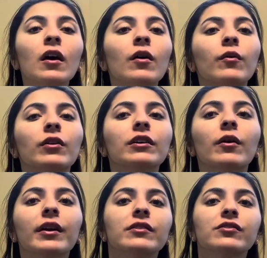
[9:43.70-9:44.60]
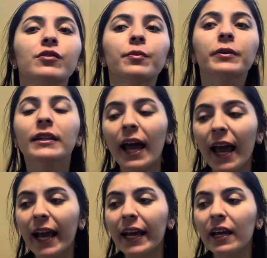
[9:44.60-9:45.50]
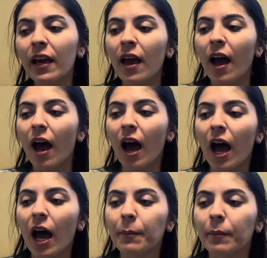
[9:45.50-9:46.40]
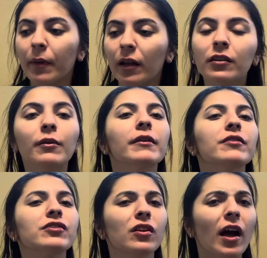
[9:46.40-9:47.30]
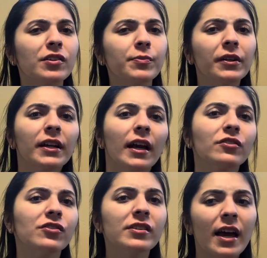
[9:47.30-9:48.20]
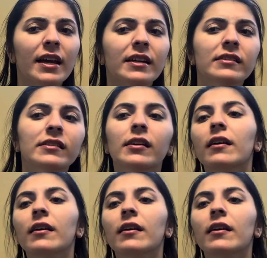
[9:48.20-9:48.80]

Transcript: we're going to play a little bit of a Schlossberg exercise.